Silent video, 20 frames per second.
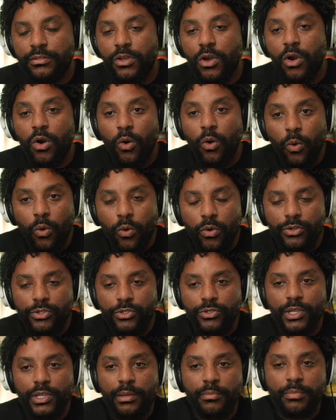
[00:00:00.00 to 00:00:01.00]
or do
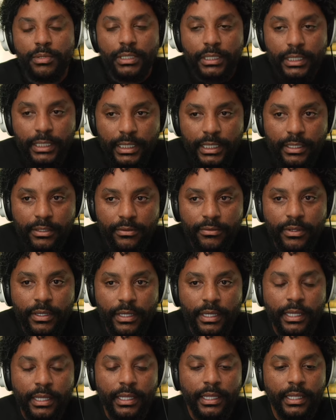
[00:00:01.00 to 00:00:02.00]
they believe
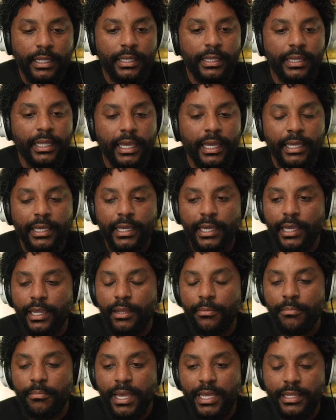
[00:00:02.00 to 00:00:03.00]
they
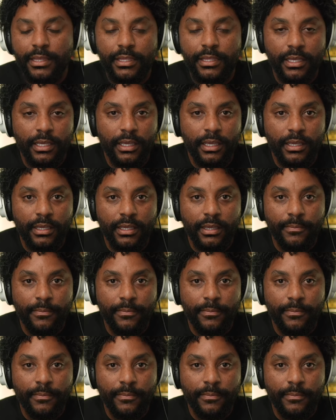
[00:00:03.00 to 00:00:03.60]
can make the